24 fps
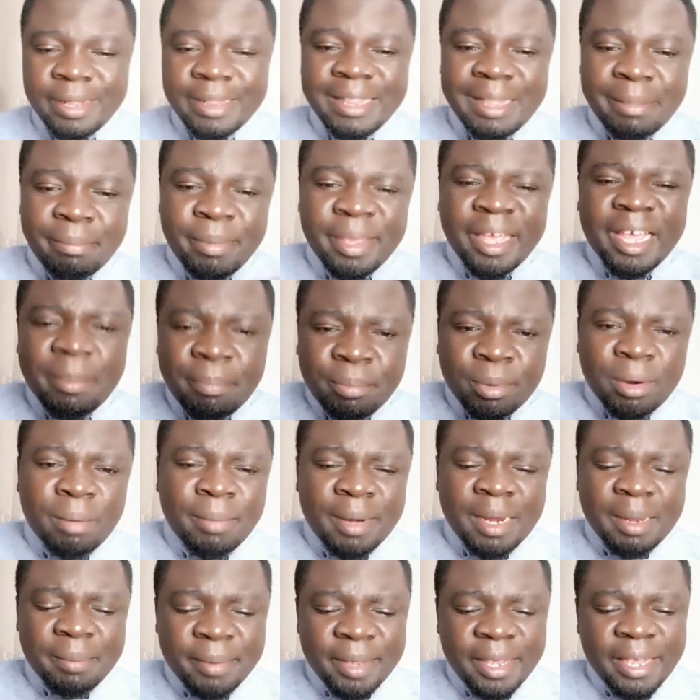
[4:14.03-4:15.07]
the big
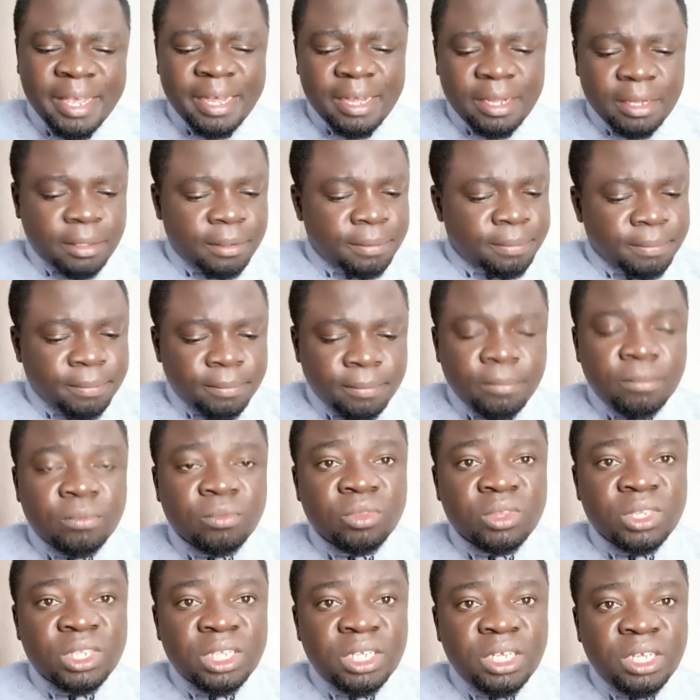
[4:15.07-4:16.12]
problem here
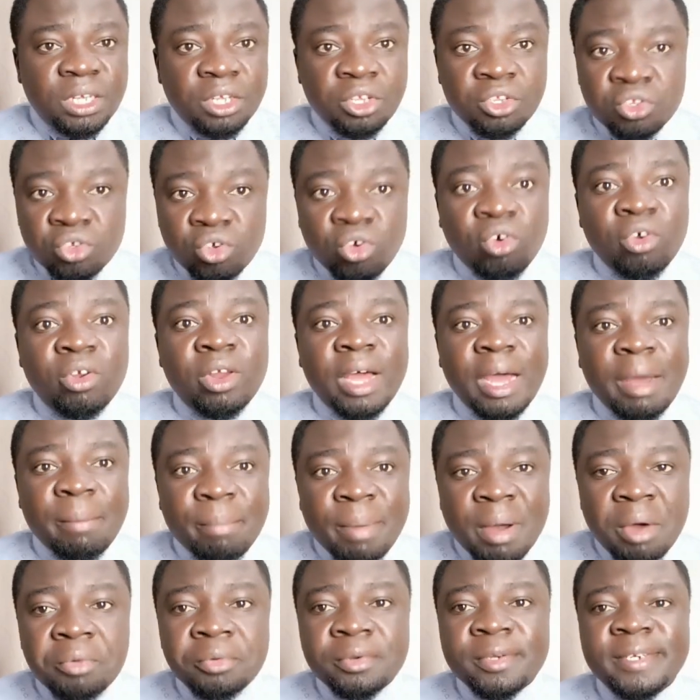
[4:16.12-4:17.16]
is all
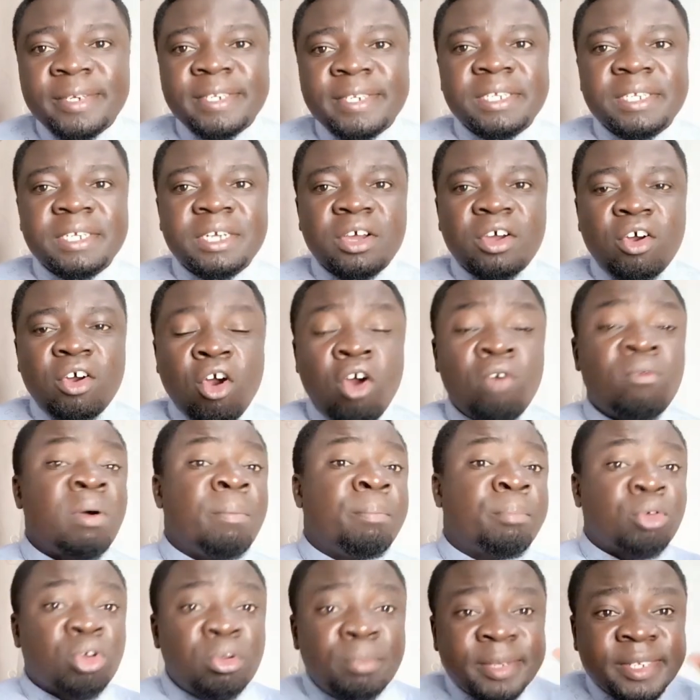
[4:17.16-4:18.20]
about
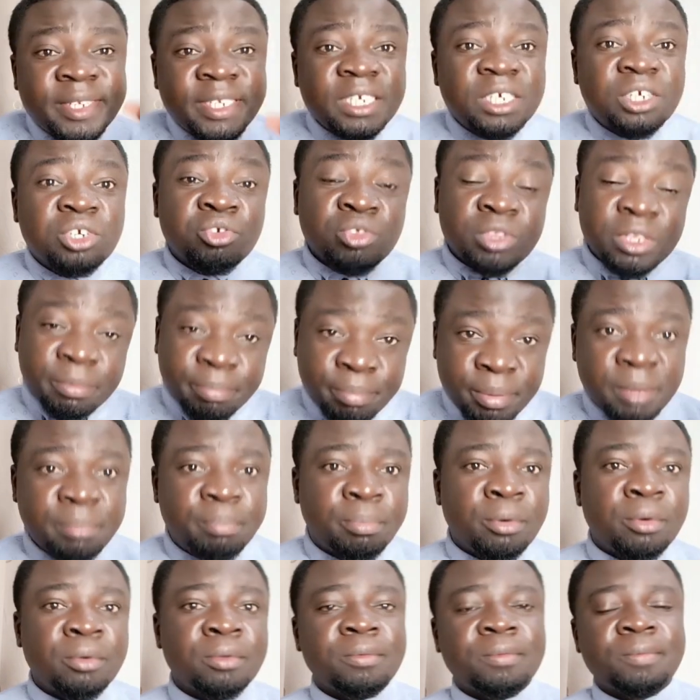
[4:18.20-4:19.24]
over-promising to the
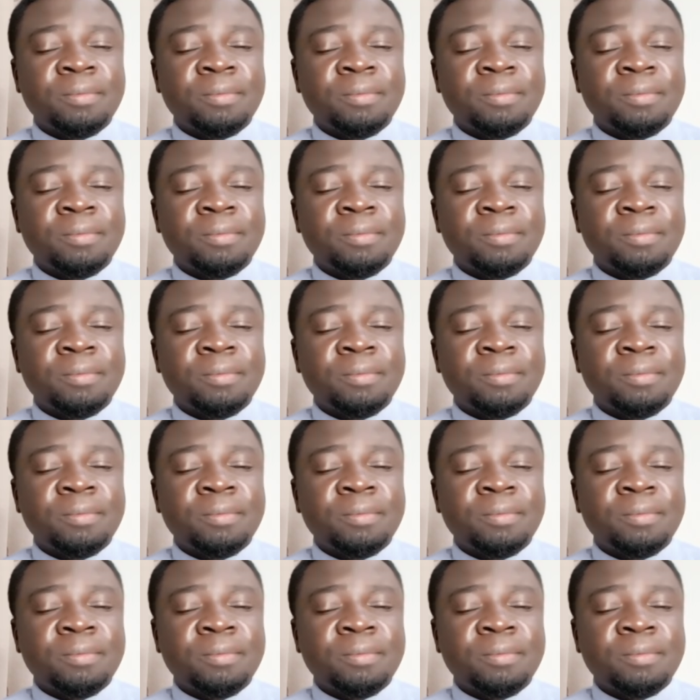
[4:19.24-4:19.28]
people.